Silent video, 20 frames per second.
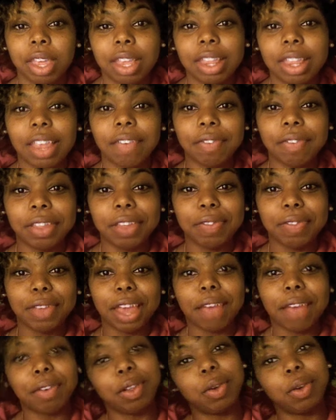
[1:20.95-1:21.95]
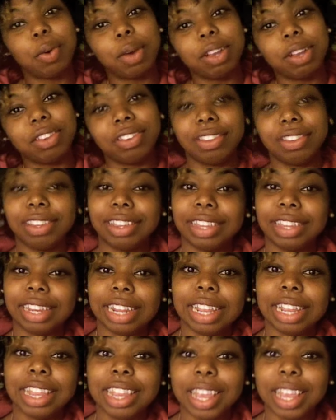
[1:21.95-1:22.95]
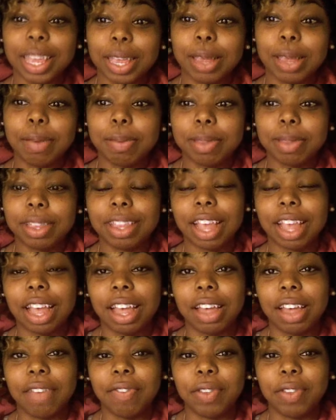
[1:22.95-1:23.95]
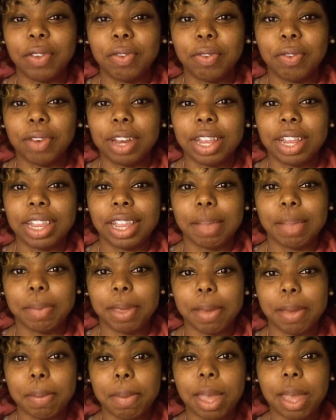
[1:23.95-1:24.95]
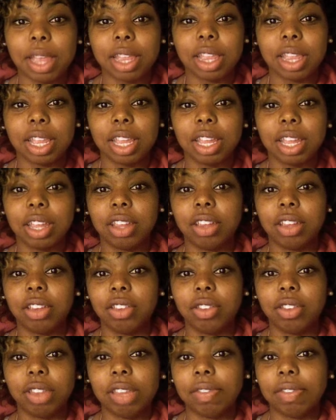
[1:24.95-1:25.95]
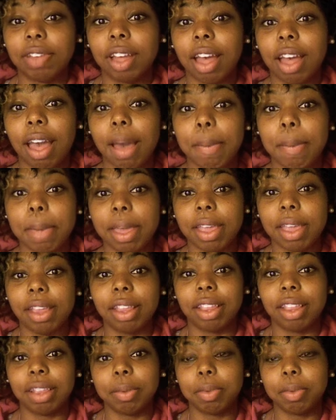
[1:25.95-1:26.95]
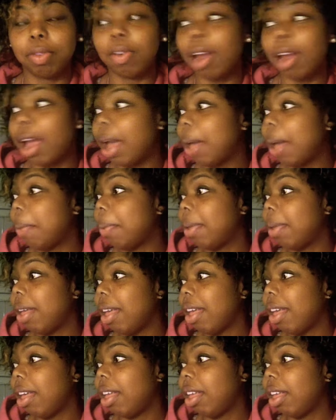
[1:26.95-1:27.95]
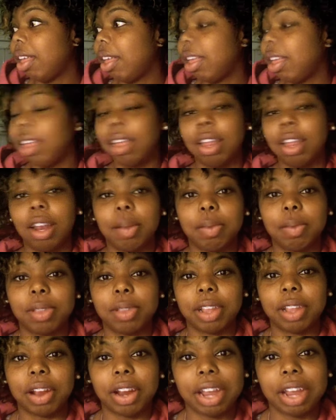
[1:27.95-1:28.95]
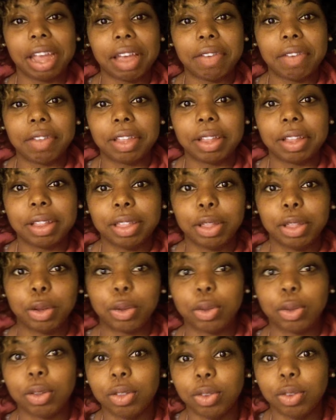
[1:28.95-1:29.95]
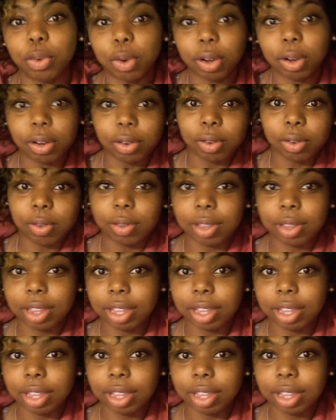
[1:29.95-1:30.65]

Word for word: definitely if you have any questions, any tips, uh, feel free to send me a message, leave a comment, subscribe. I'm sorry, I have a little daughter who's